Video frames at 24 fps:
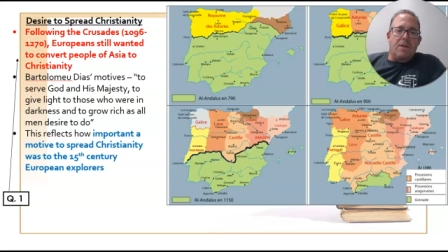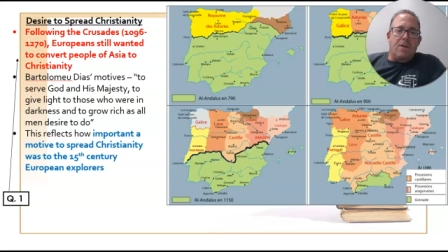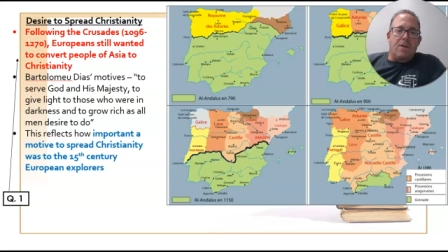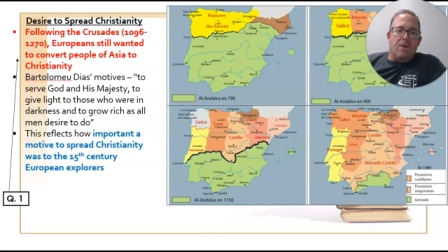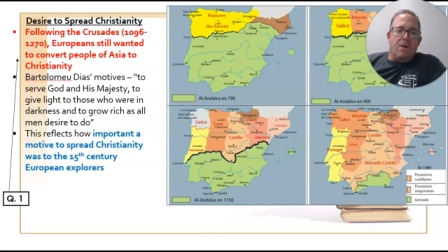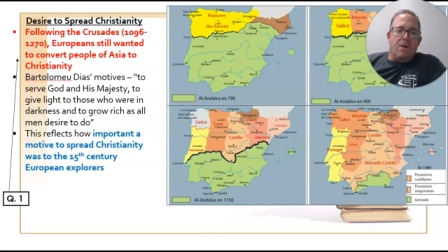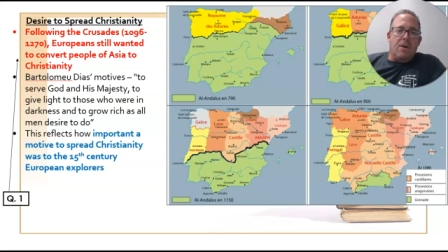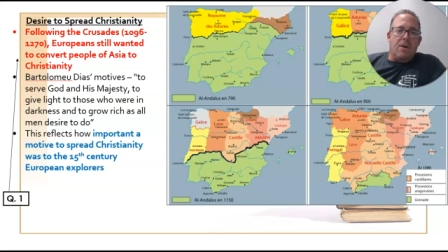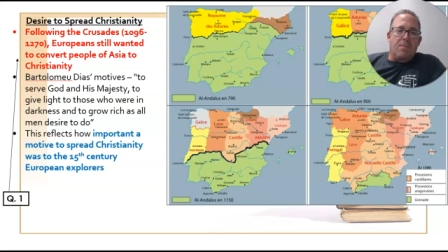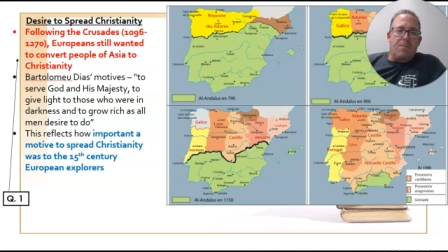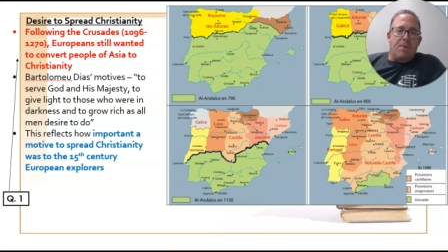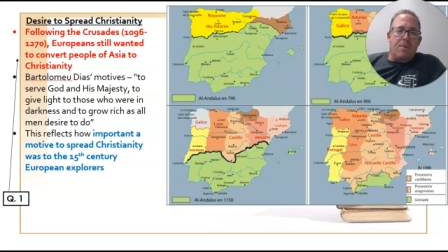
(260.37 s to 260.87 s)

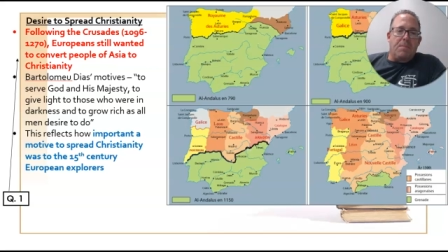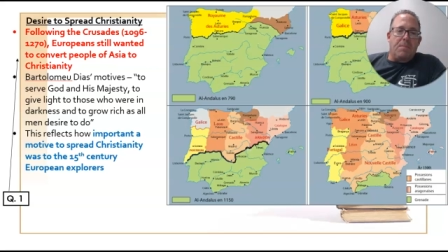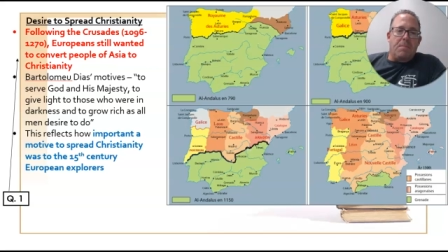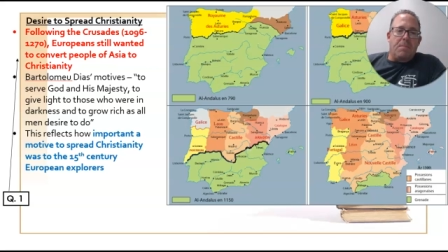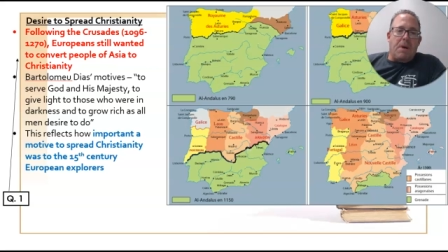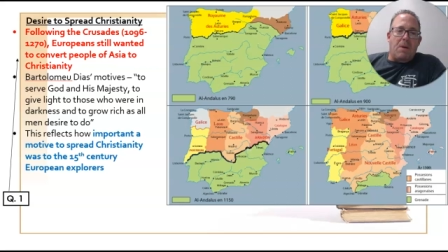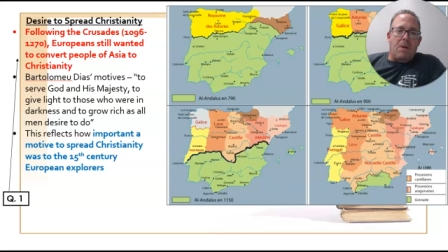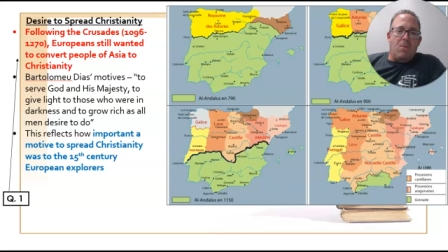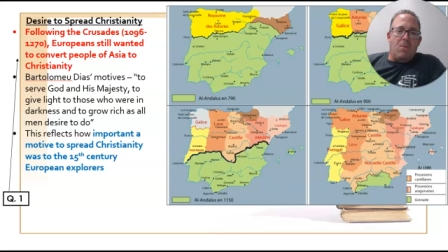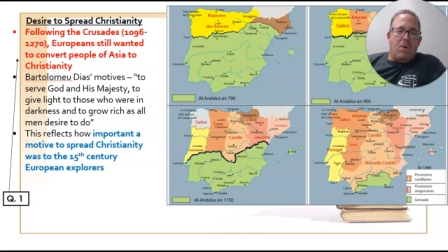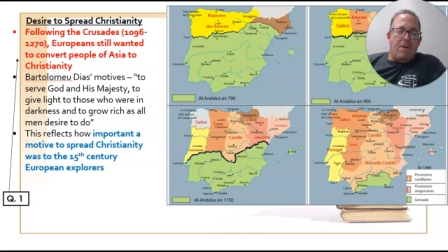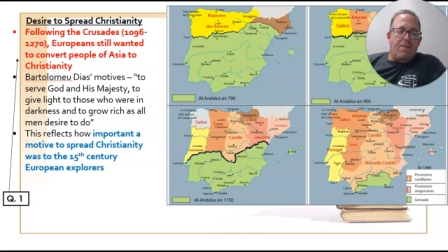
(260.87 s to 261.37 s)
Europe
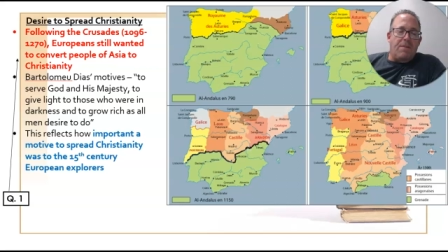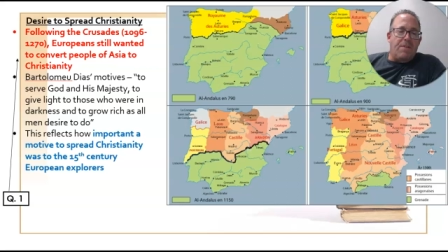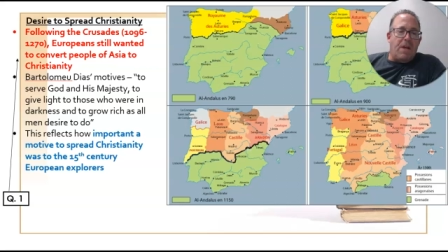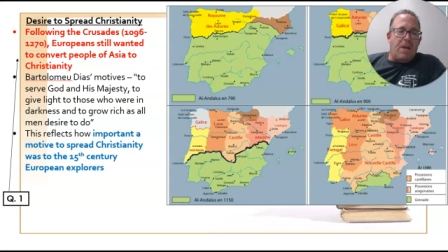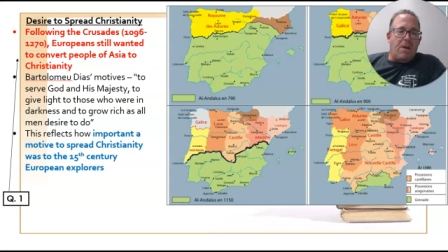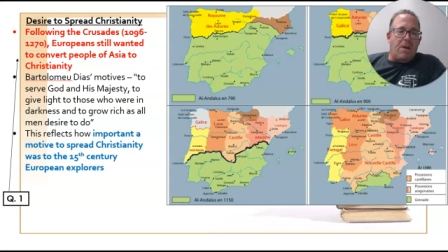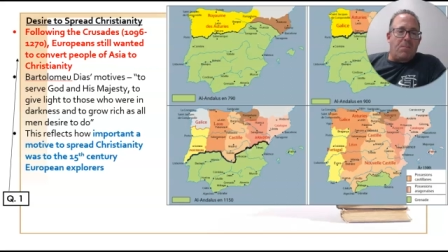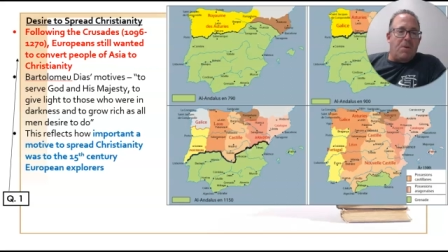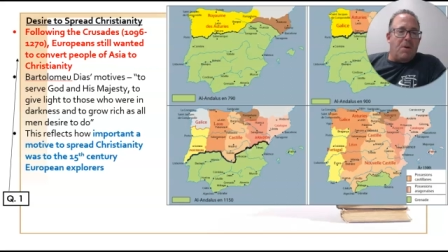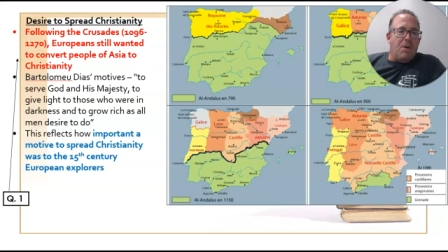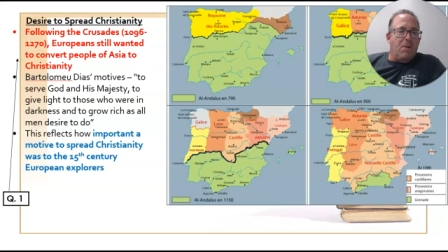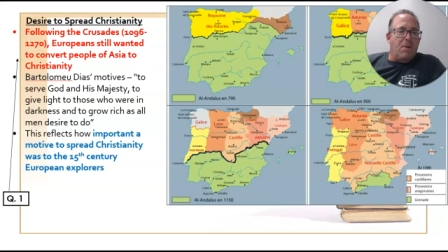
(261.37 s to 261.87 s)
by way of the
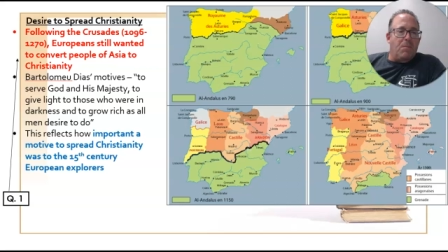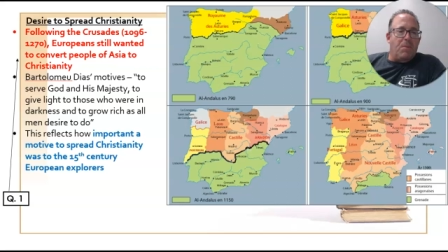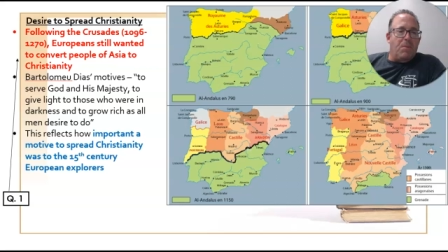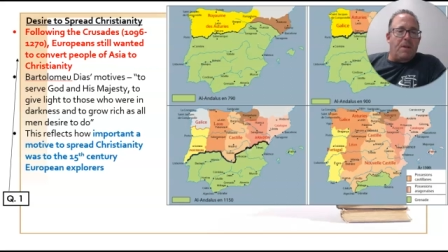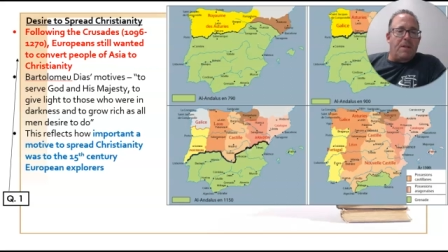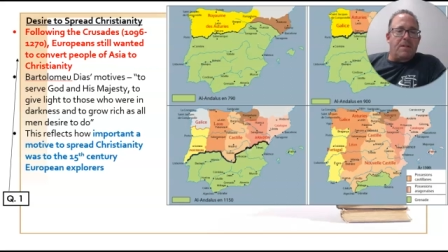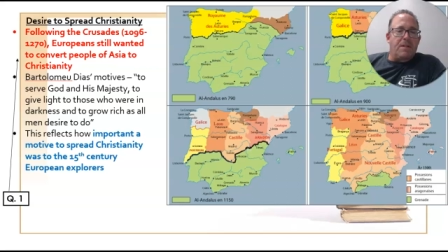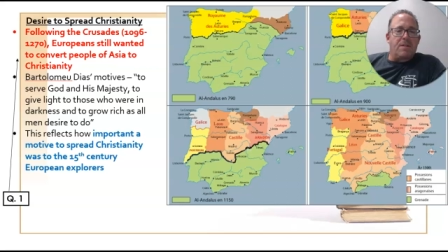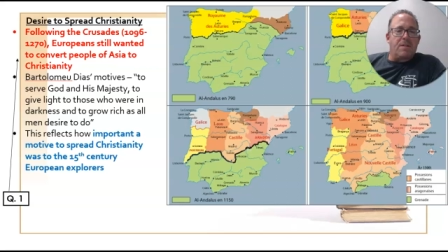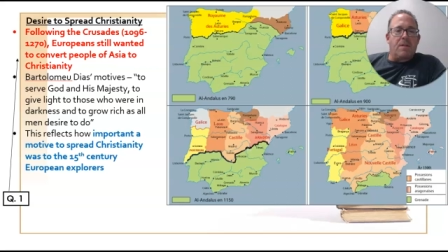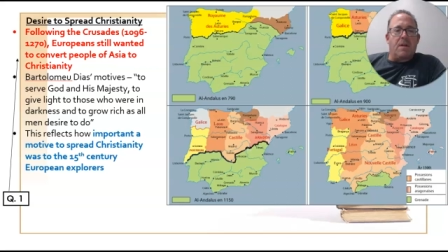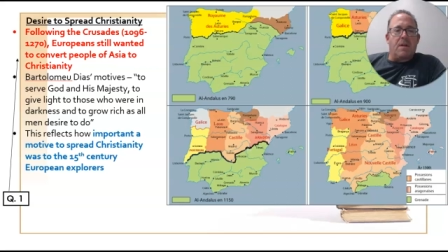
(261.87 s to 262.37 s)
Iberian
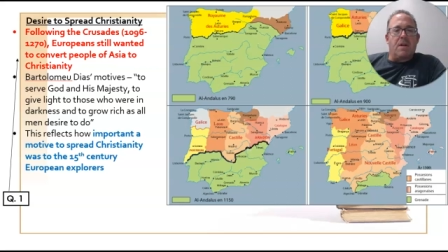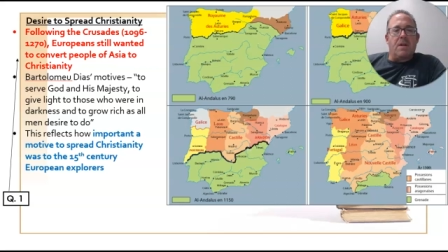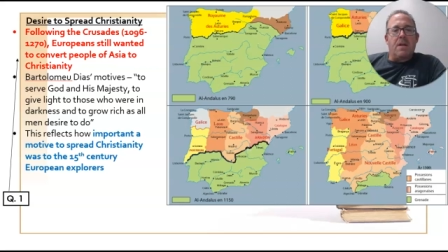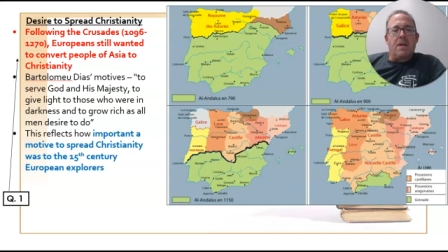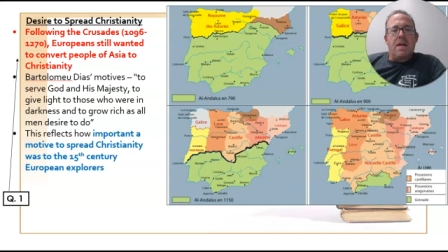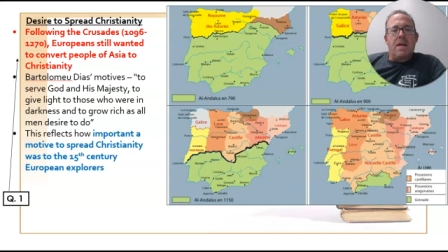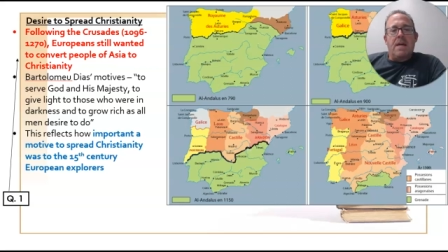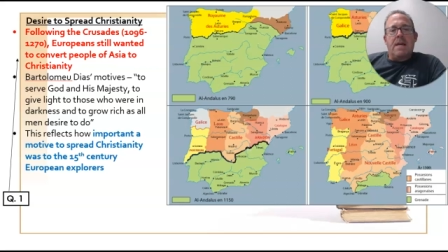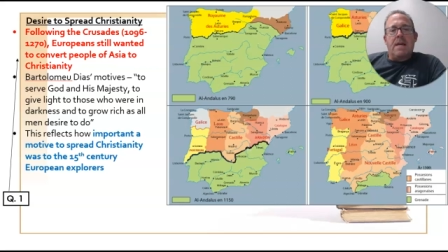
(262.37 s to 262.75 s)
Peninsula.